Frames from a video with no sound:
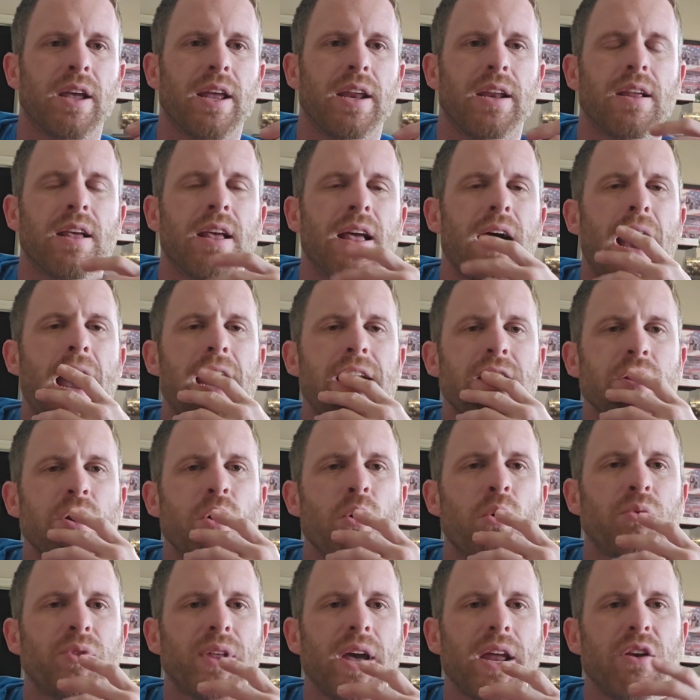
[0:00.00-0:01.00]
And I
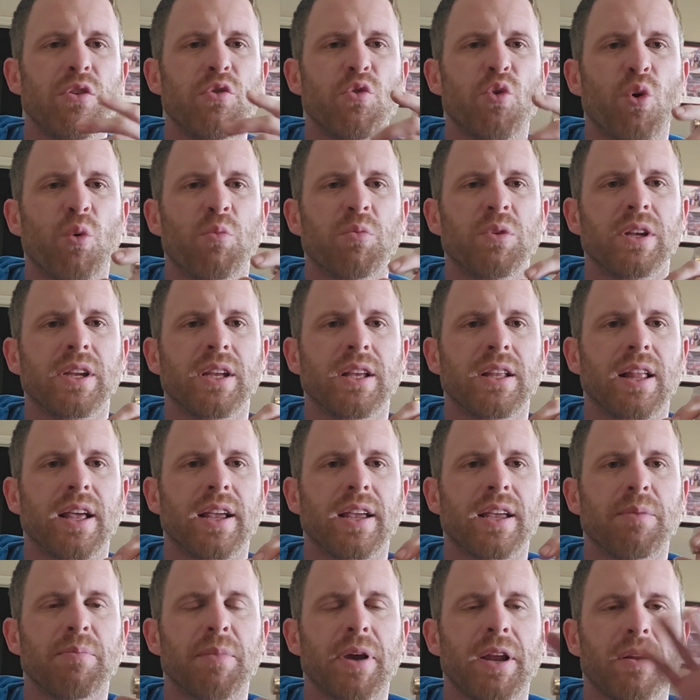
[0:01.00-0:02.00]
know that normally,
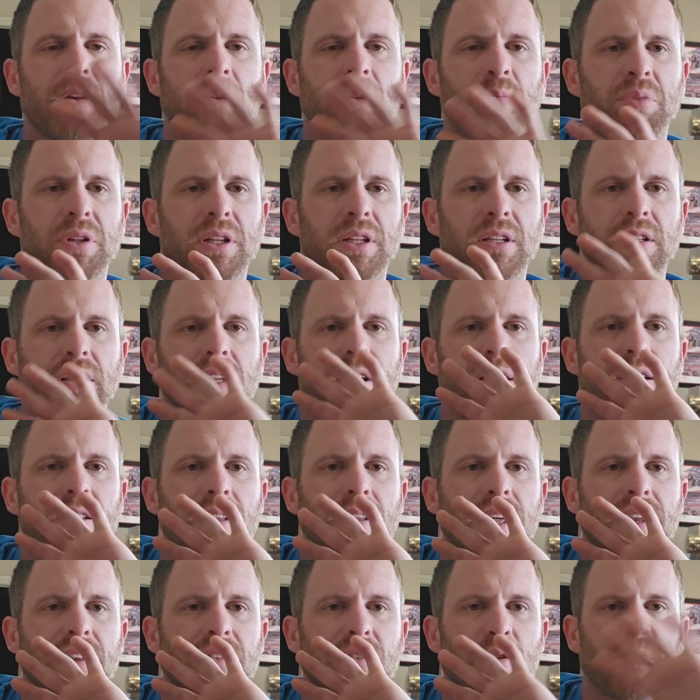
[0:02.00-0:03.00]
like, in my completely,
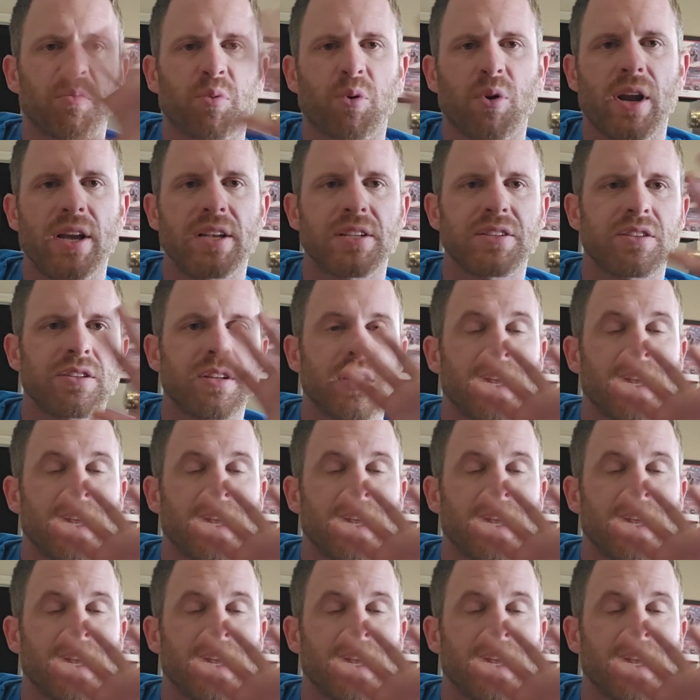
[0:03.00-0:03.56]
like, depressed